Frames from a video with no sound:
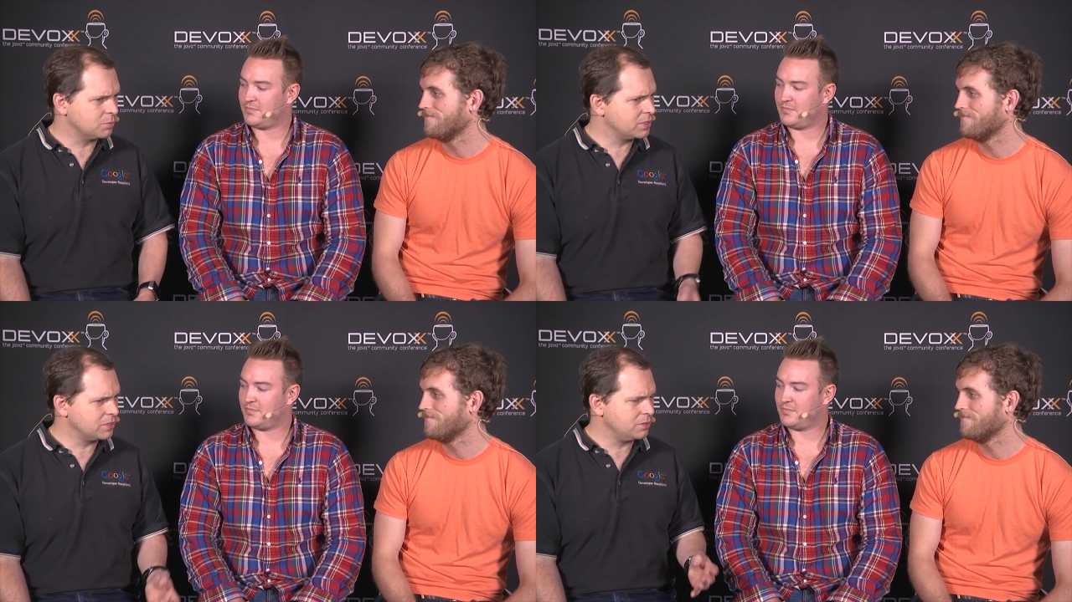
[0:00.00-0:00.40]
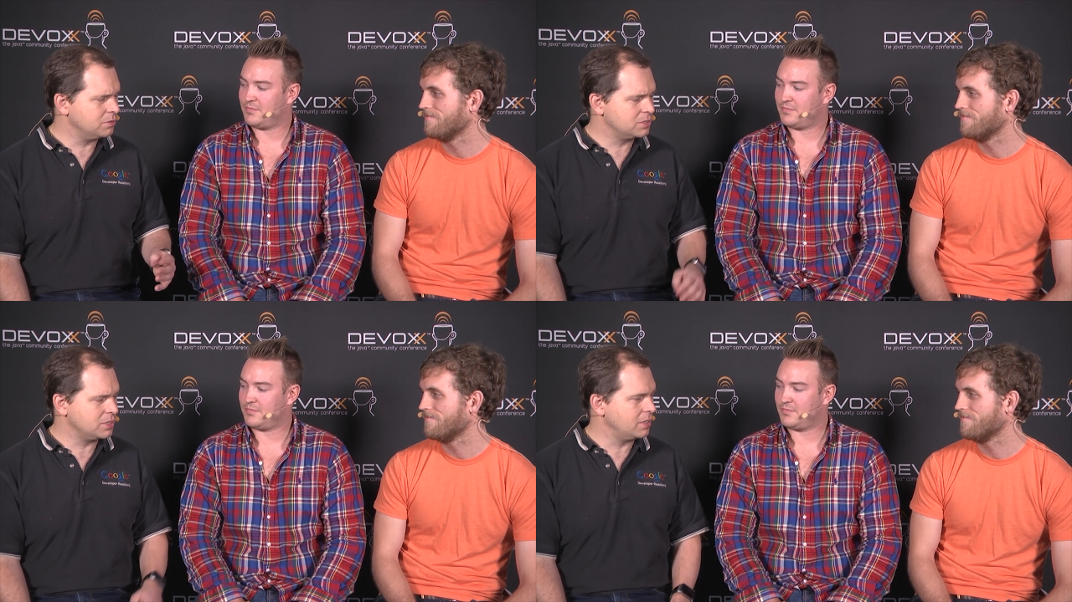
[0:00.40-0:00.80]
Speaker 1: Where do you
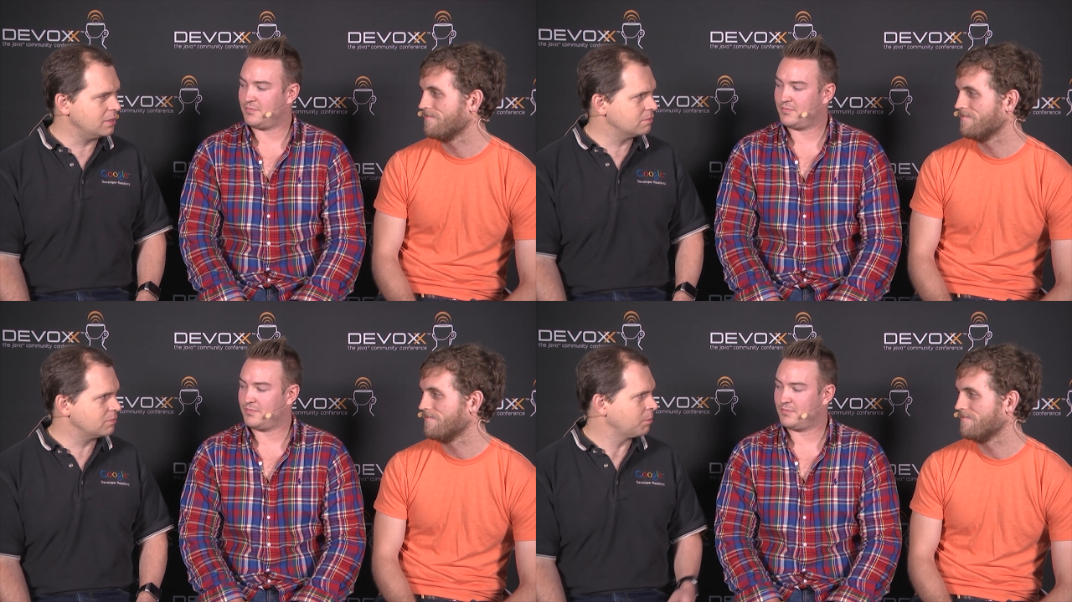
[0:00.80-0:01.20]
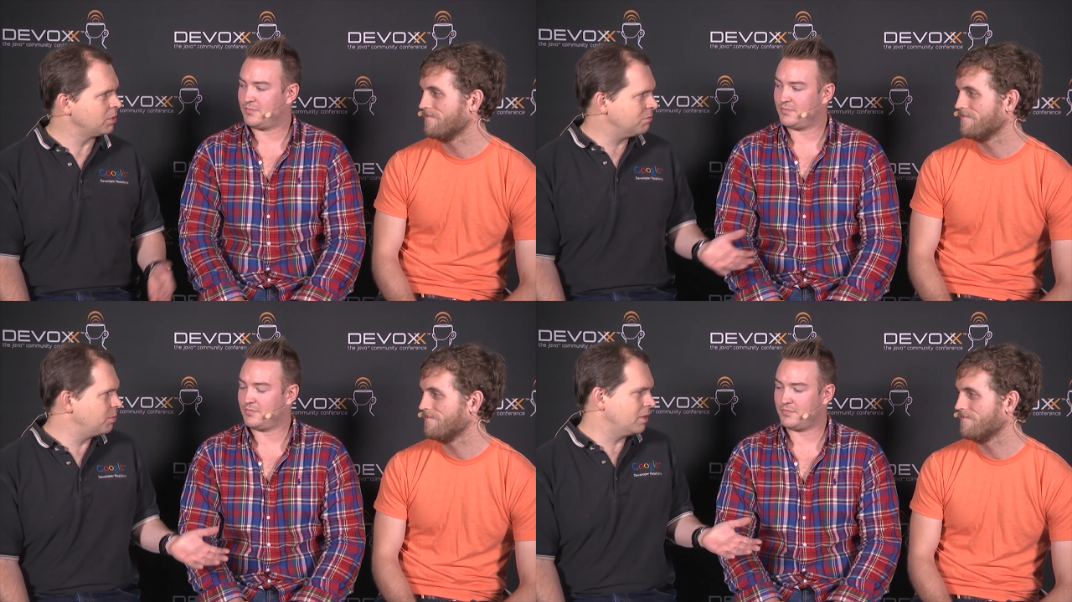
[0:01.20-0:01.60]
see, I mean,
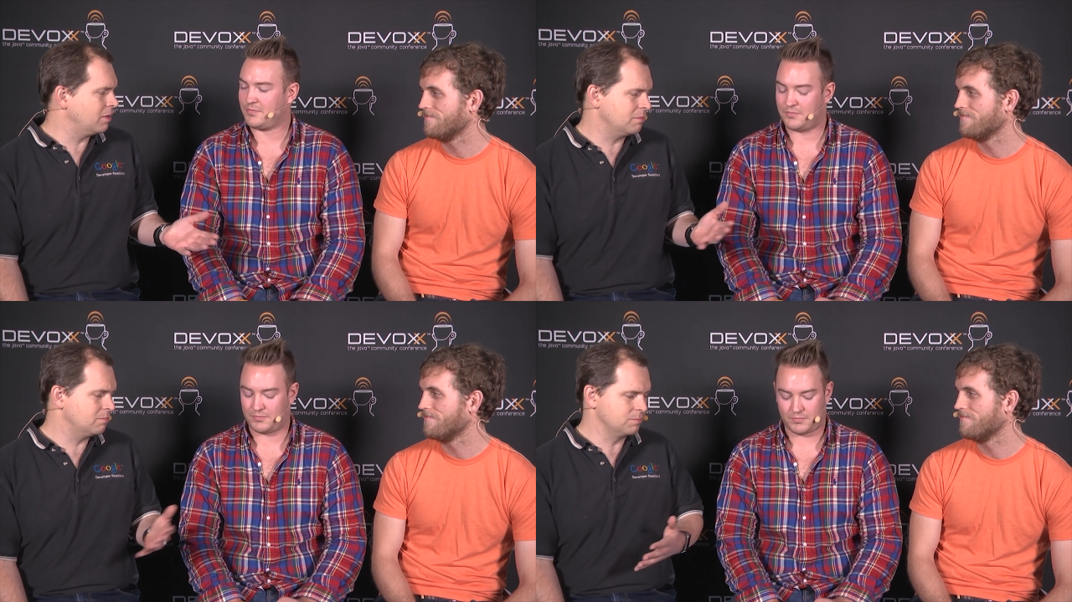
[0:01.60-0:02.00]
you've been